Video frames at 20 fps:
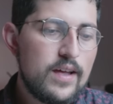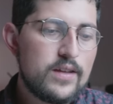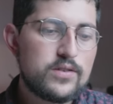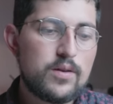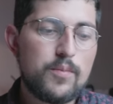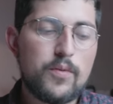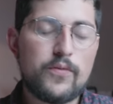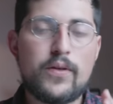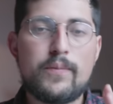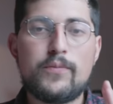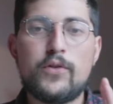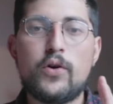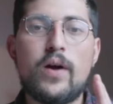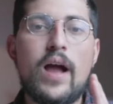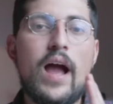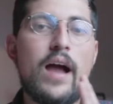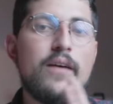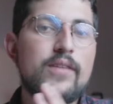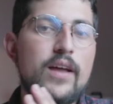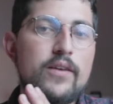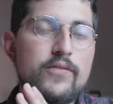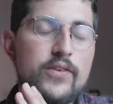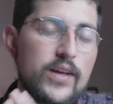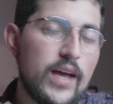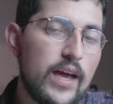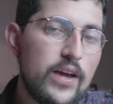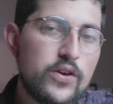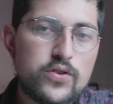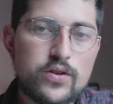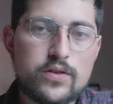Some of them don't have
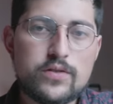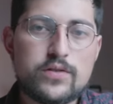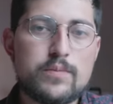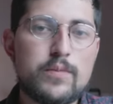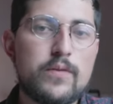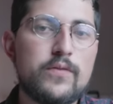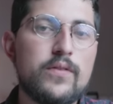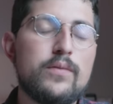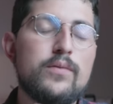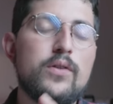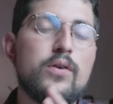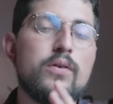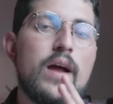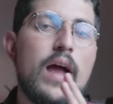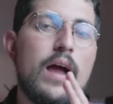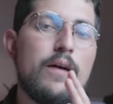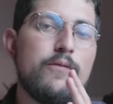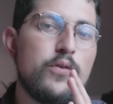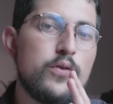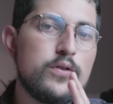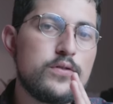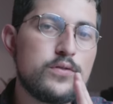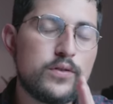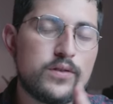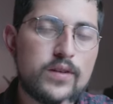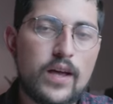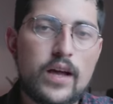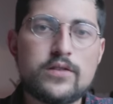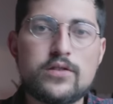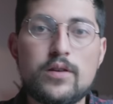navigation, some of them don't have voice to
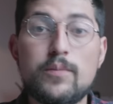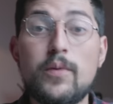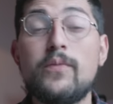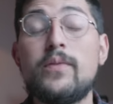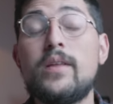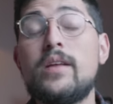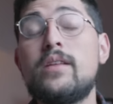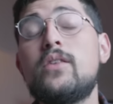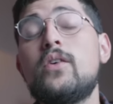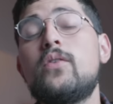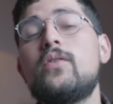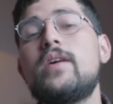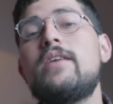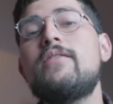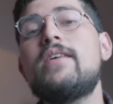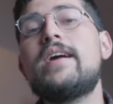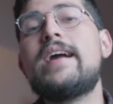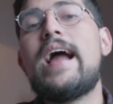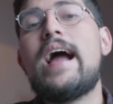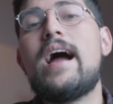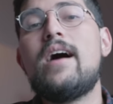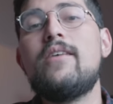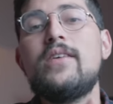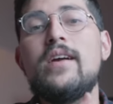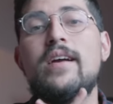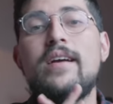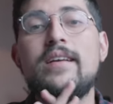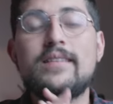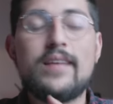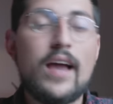text, some of them don't even have
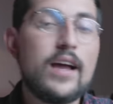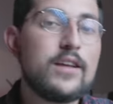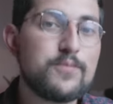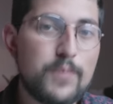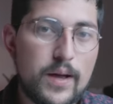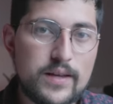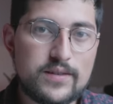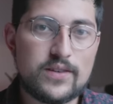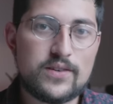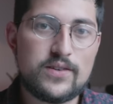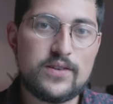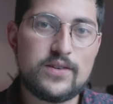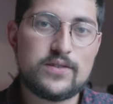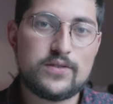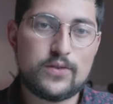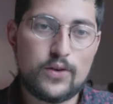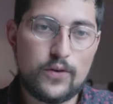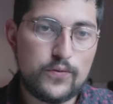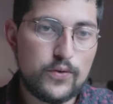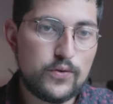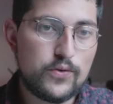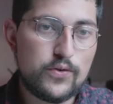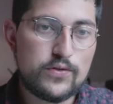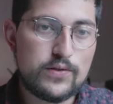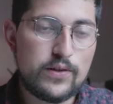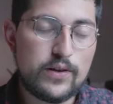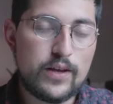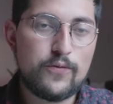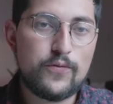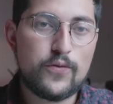text messages. So if you're
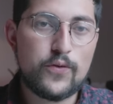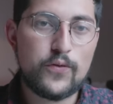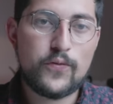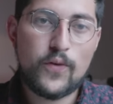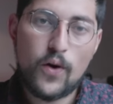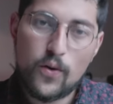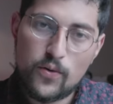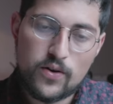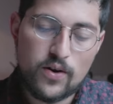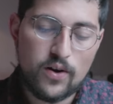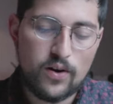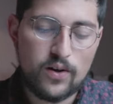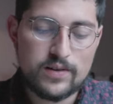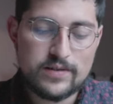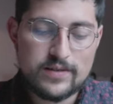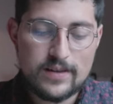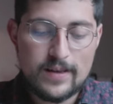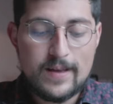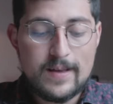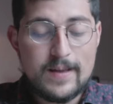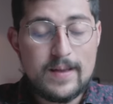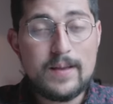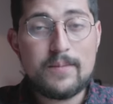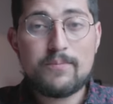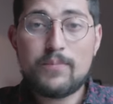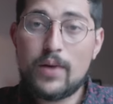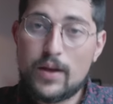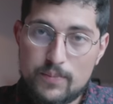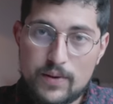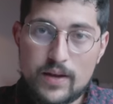just looking for phone calls,
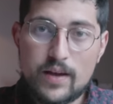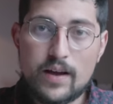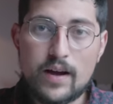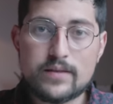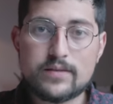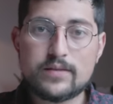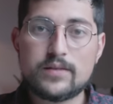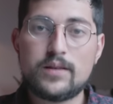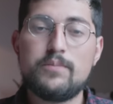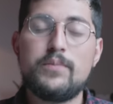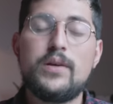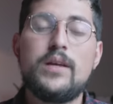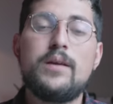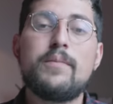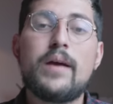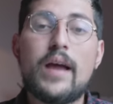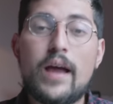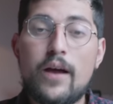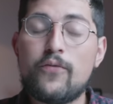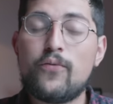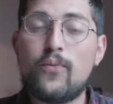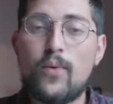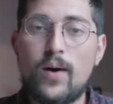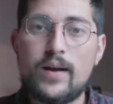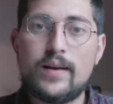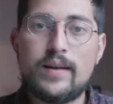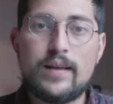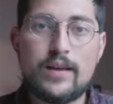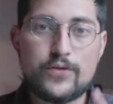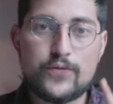maybe a Sunbeam
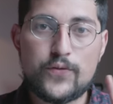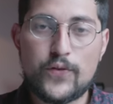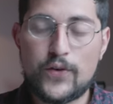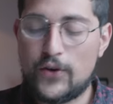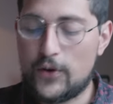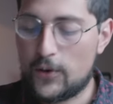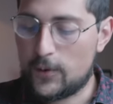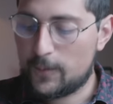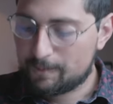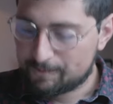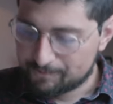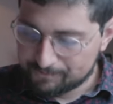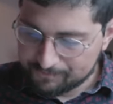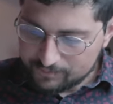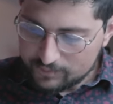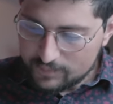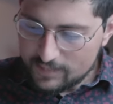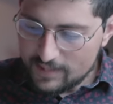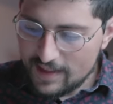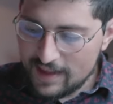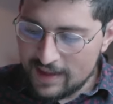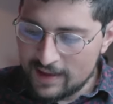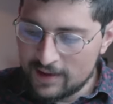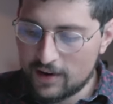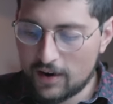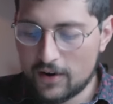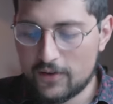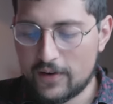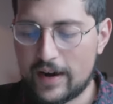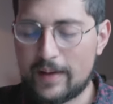F1 is for you.
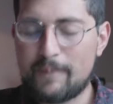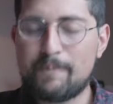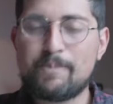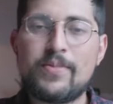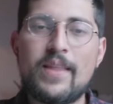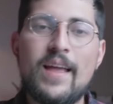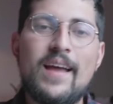All right,